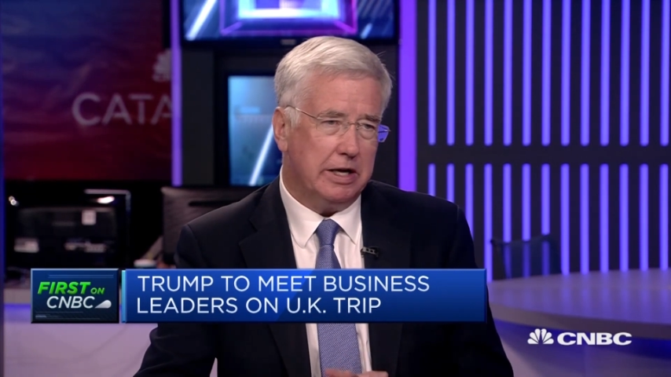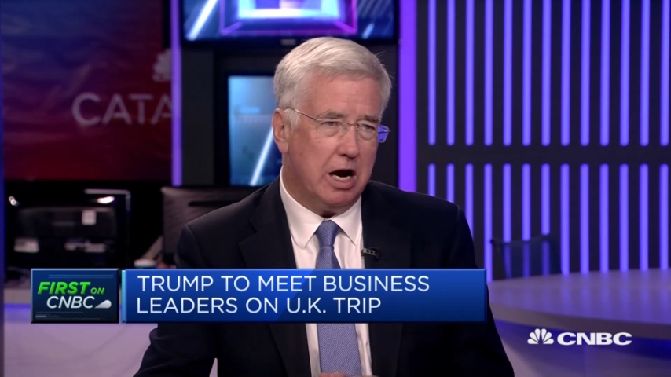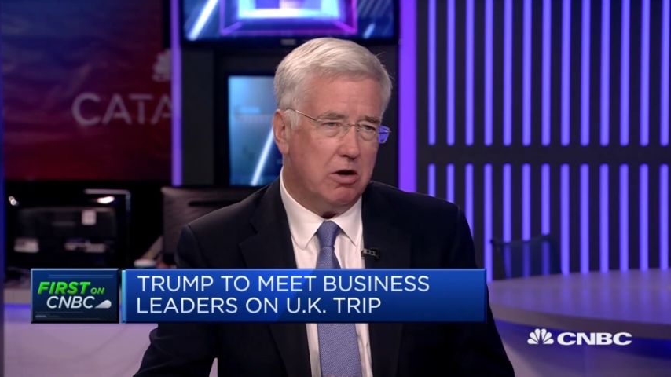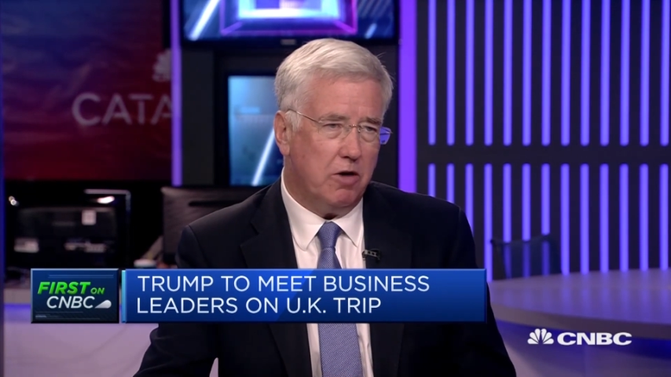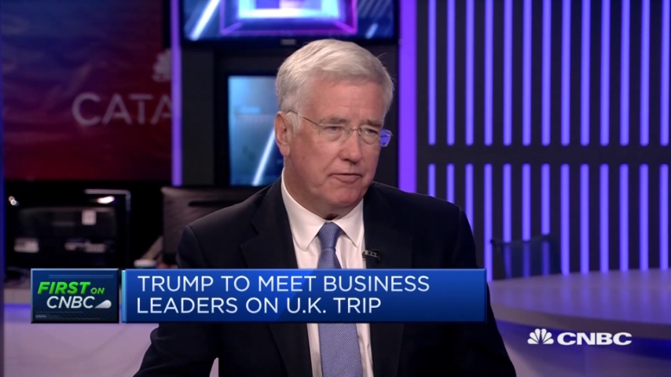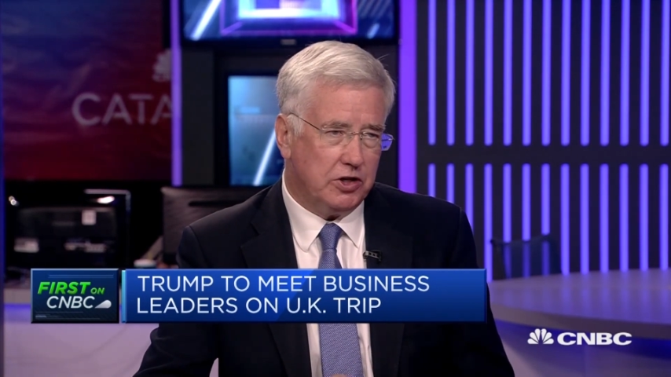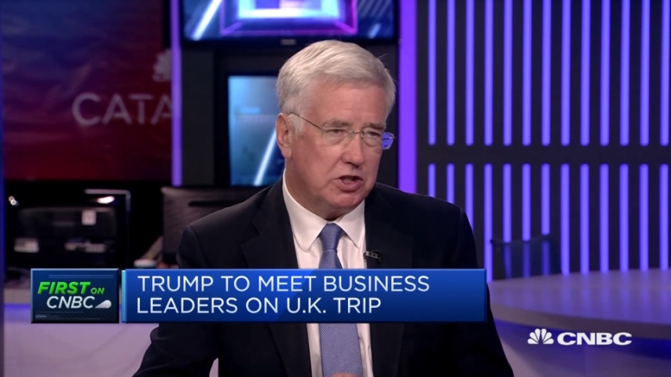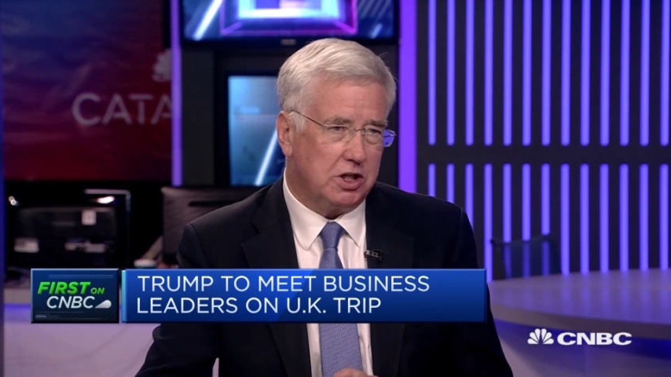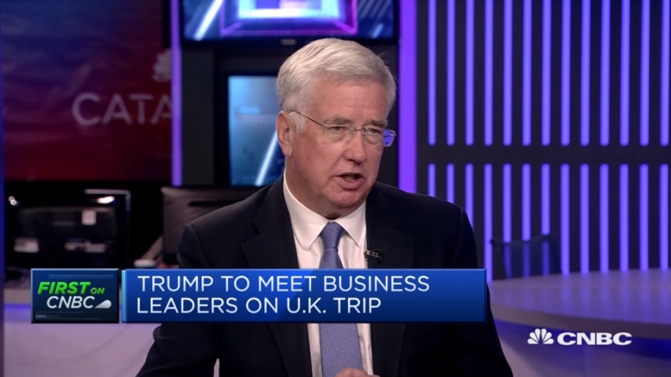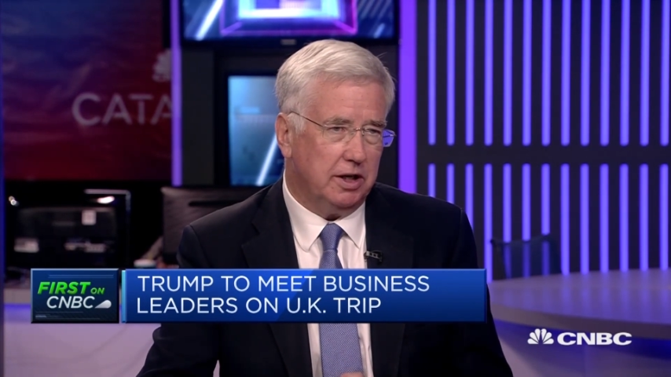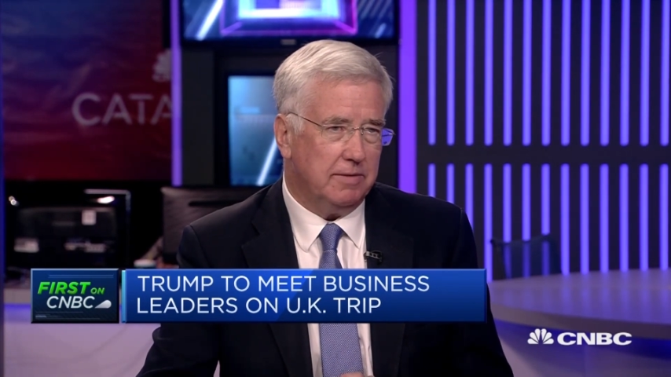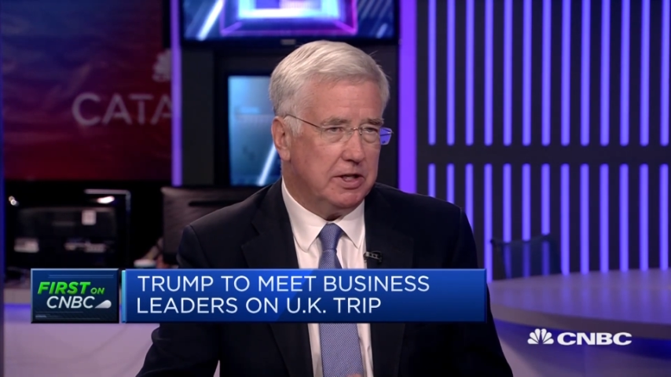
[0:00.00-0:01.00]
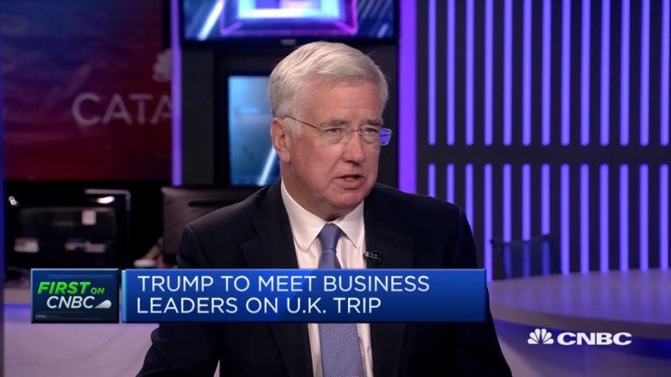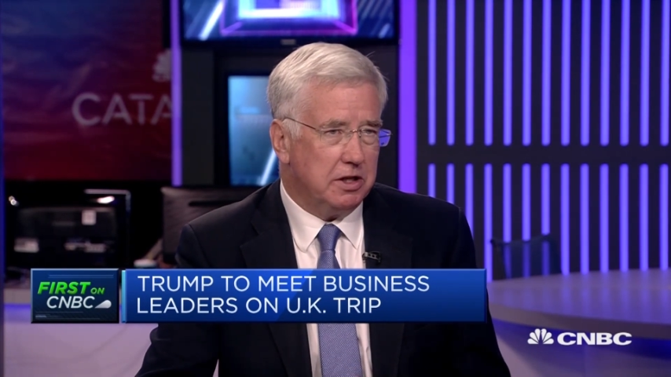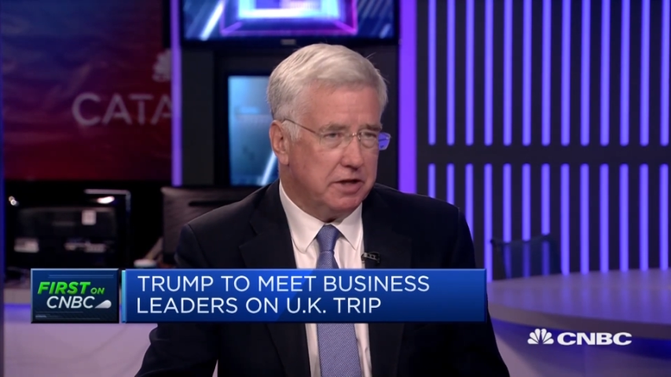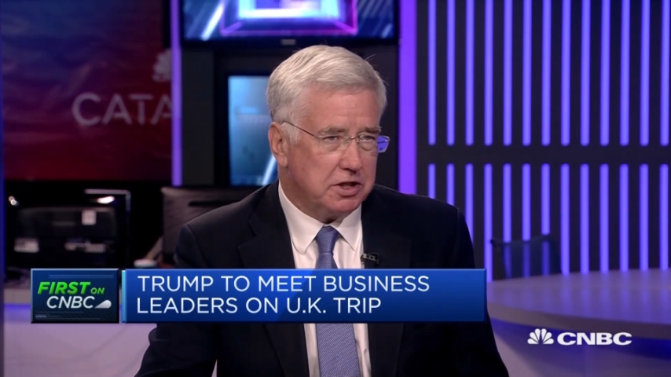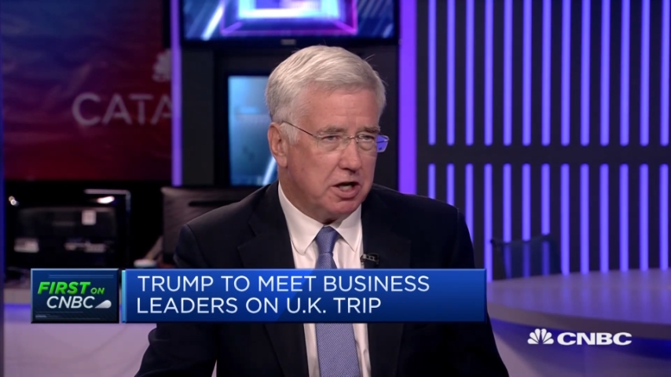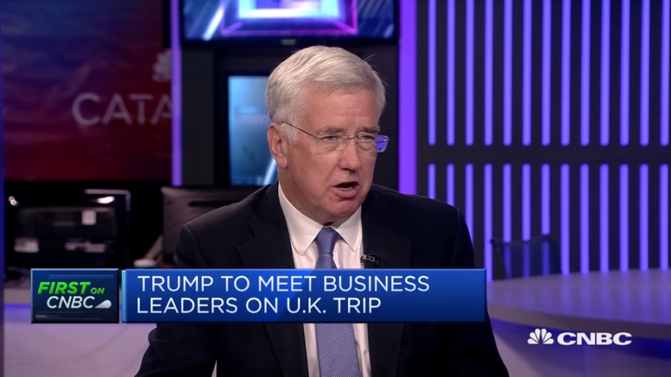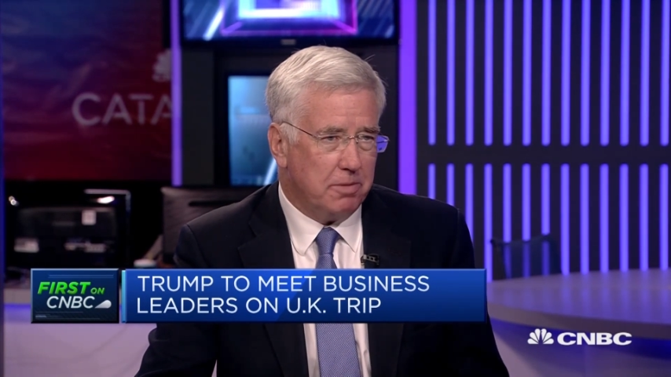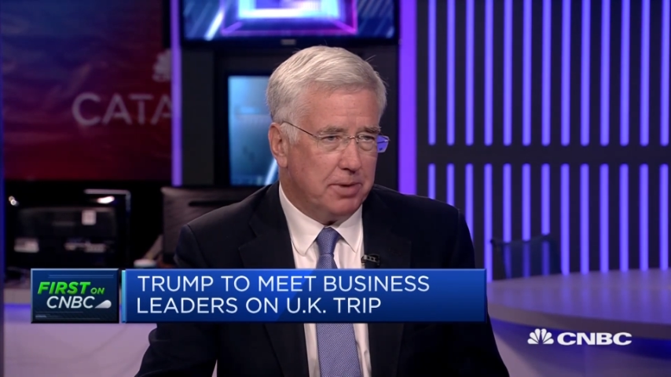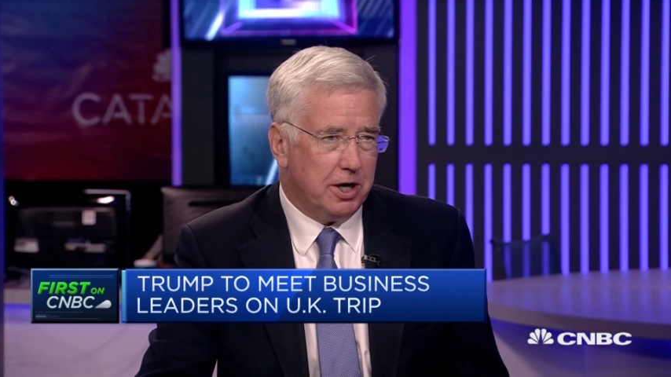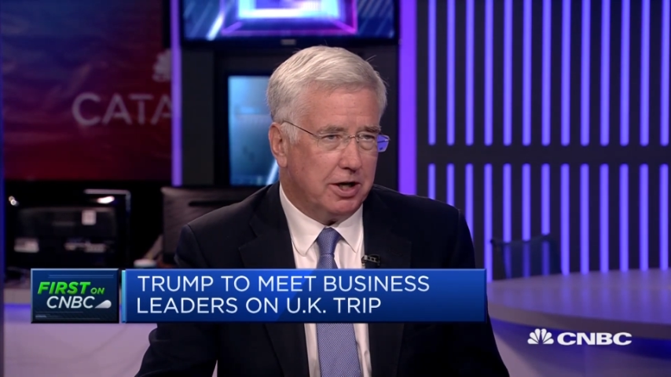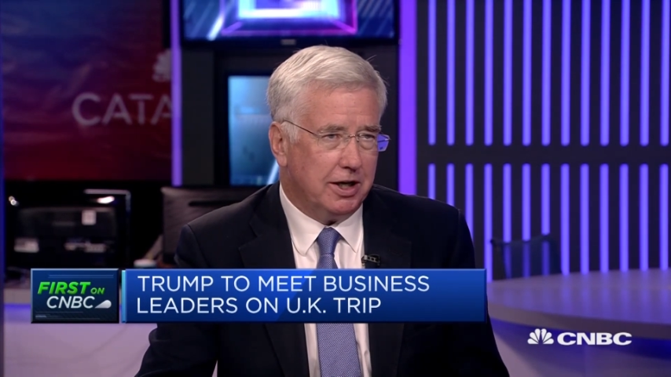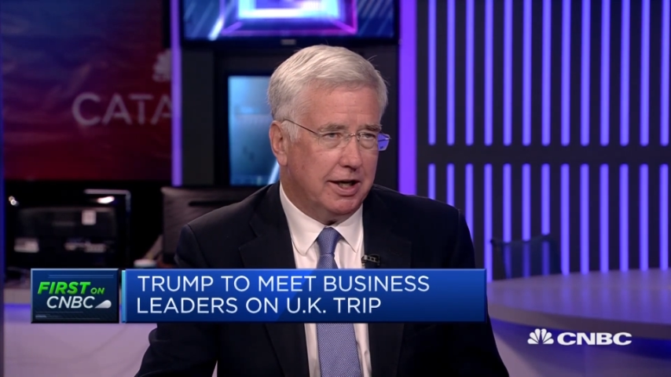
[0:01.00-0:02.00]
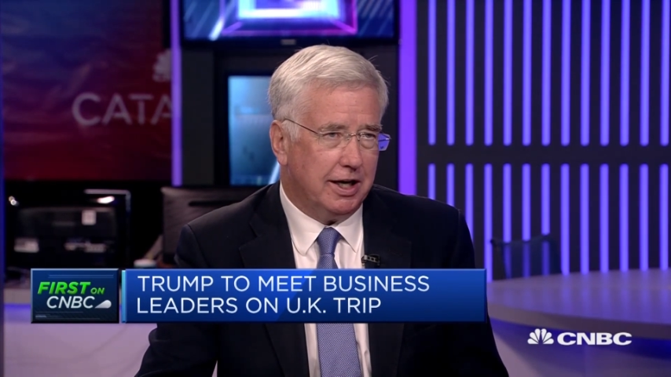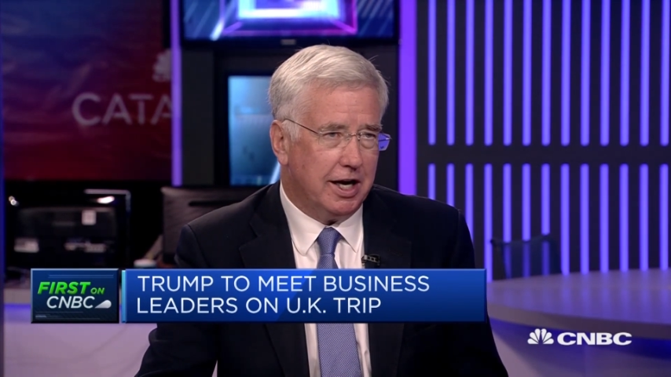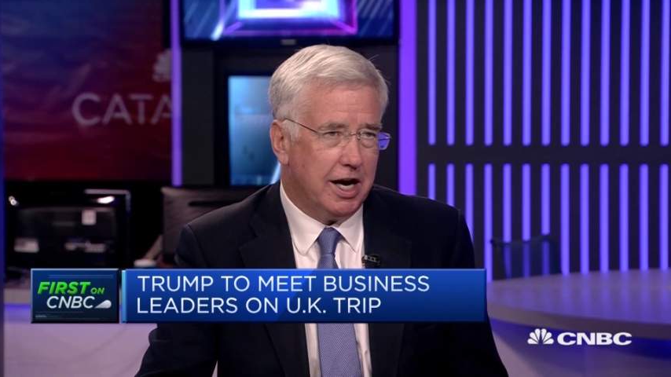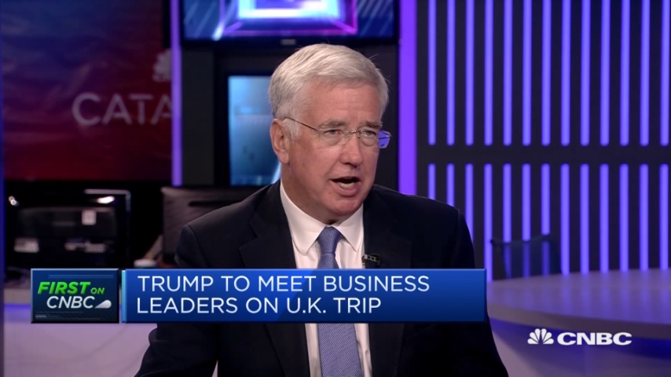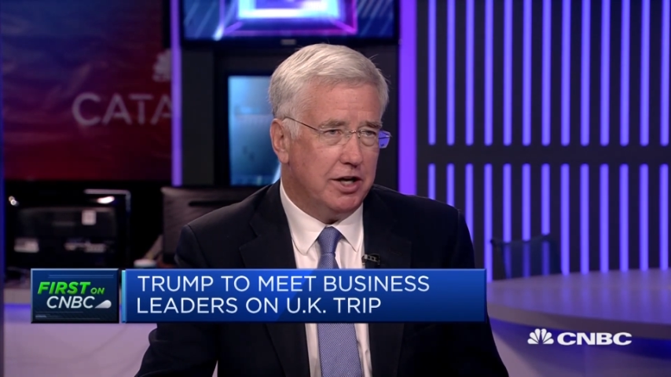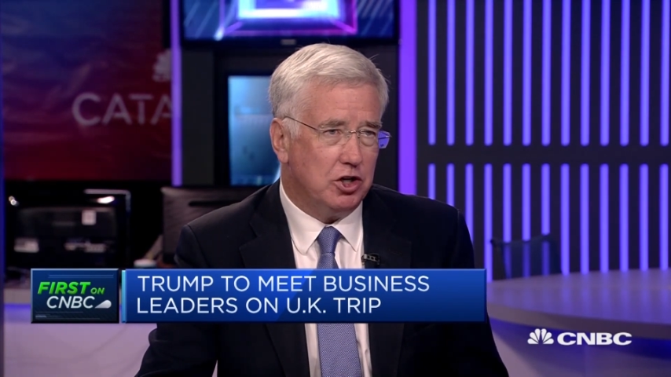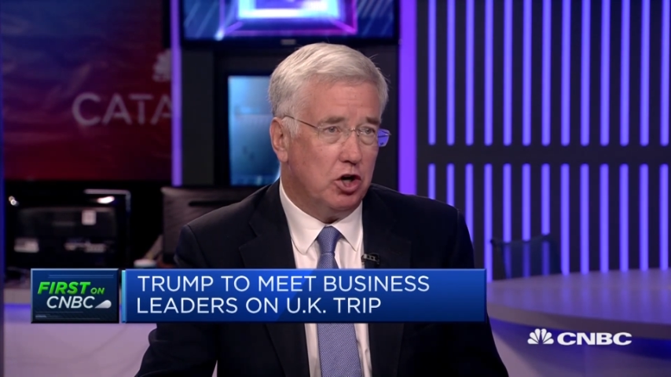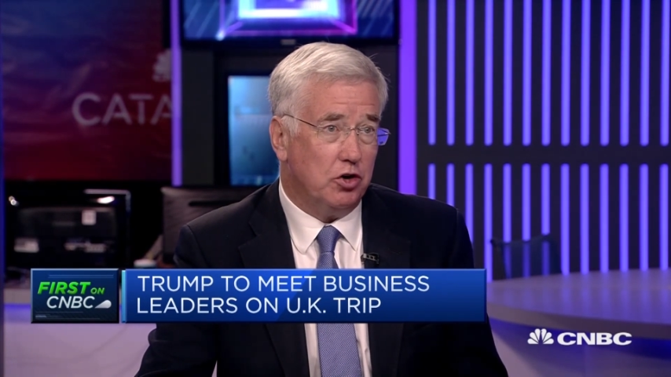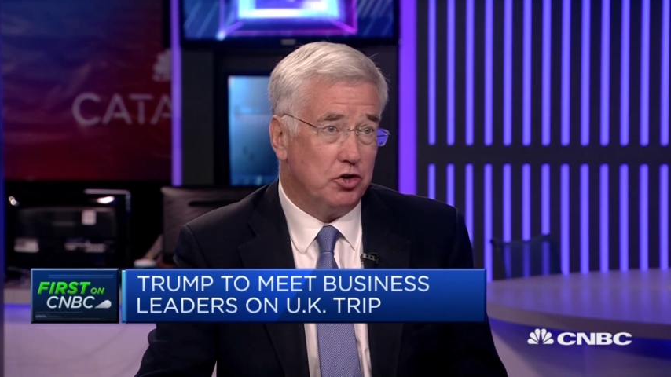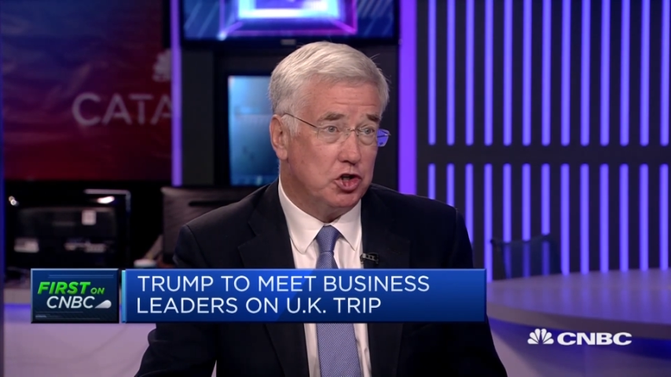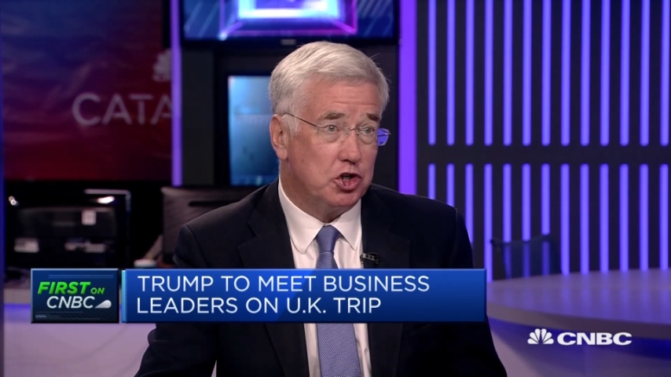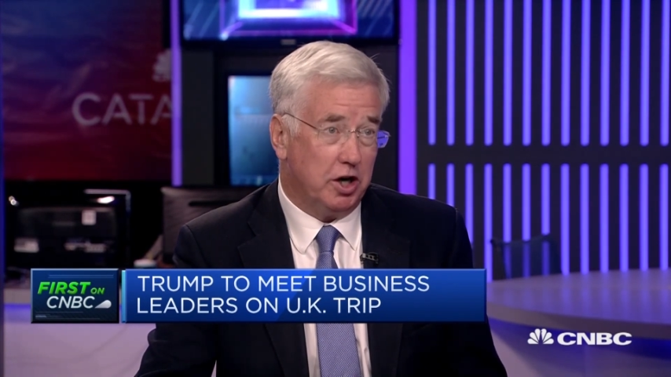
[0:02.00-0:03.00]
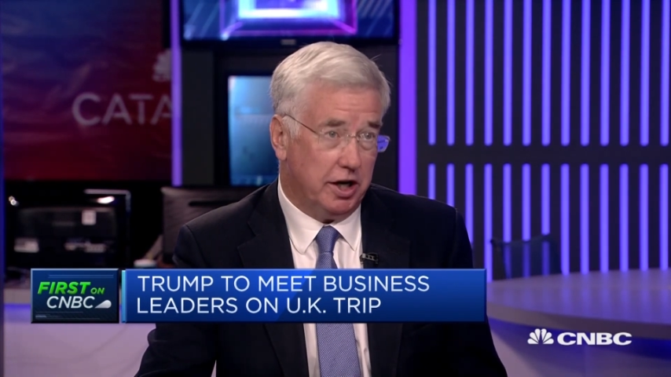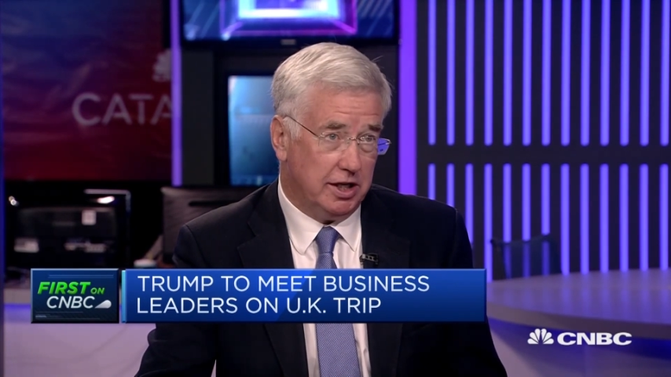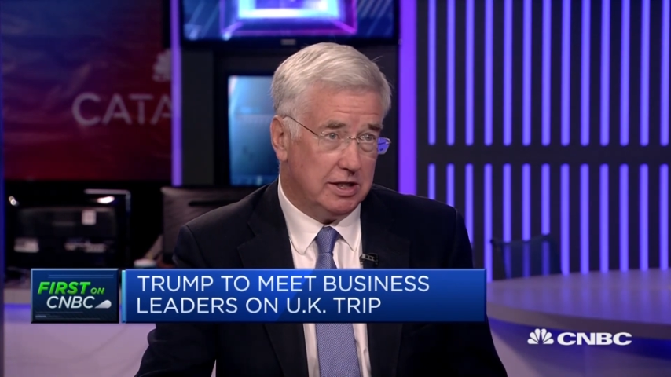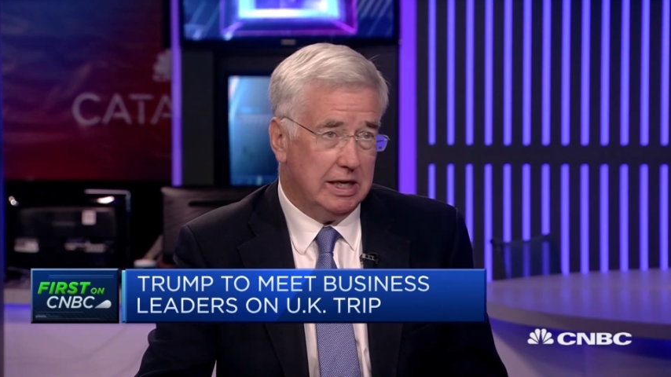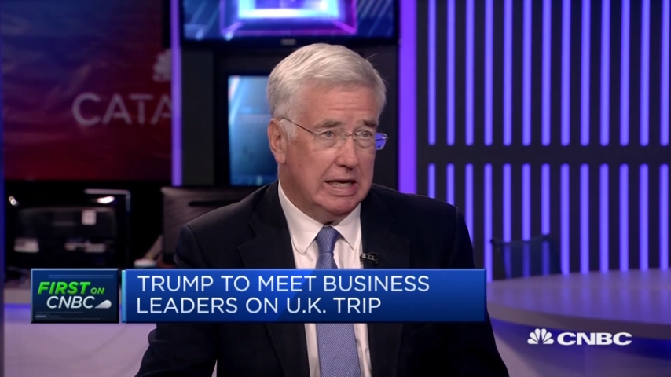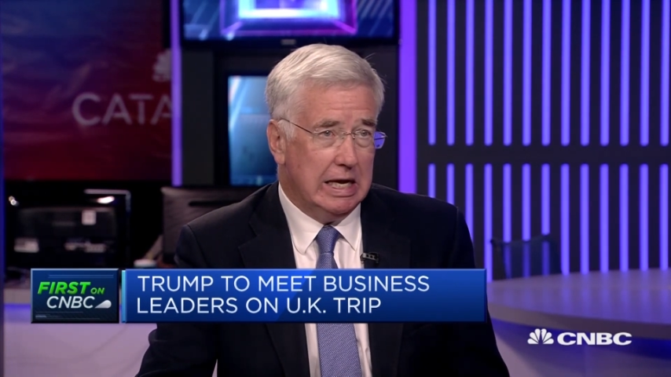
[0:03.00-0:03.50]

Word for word: Now, obviously, it, there's hard bargaining ahead on trade.